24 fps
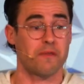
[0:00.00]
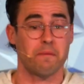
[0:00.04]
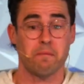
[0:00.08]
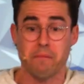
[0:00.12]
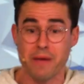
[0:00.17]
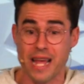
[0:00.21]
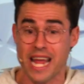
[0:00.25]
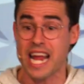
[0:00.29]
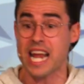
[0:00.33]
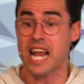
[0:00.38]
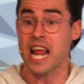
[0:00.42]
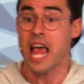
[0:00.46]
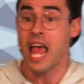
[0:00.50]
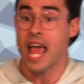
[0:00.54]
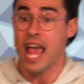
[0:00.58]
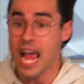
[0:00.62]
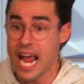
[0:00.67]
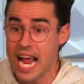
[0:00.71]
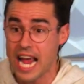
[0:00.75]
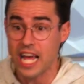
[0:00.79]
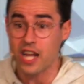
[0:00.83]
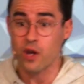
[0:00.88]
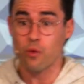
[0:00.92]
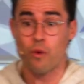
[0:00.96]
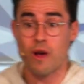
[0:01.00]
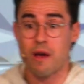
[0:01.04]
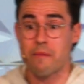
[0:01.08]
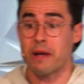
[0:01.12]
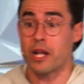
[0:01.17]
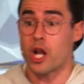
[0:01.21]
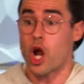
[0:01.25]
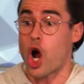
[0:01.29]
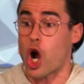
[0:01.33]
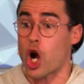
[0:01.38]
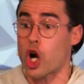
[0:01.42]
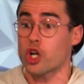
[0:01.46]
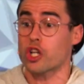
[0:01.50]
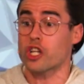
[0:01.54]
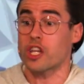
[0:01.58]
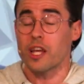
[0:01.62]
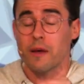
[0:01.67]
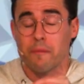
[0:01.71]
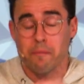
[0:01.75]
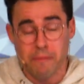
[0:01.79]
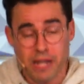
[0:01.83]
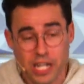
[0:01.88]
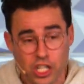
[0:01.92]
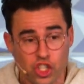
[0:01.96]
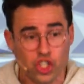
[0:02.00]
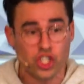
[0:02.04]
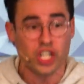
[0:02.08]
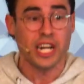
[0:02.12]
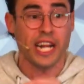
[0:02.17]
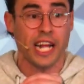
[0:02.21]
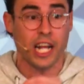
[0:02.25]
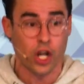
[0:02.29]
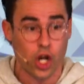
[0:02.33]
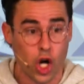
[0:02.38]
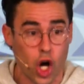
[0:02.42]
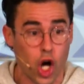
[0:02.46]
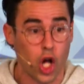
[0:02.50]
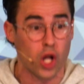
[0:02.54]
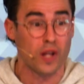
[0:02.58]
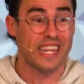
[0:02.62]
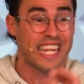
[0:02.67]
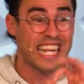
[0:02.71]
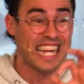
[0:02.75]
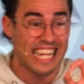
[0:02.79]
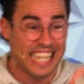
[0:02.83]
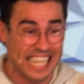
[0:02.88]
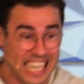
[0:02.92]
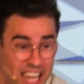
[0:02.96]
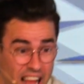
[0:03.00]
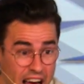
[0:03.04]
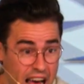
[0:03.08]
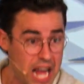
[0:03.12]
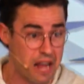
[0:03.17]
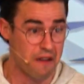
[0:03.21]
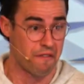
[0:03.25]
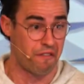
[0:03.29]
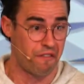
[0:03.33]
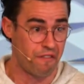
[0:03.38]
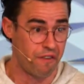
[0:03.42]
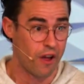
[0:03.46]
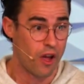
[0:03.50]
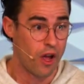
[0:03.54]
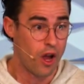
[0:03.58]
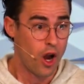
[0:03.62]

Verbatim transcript: Men and women, our commission and calling in life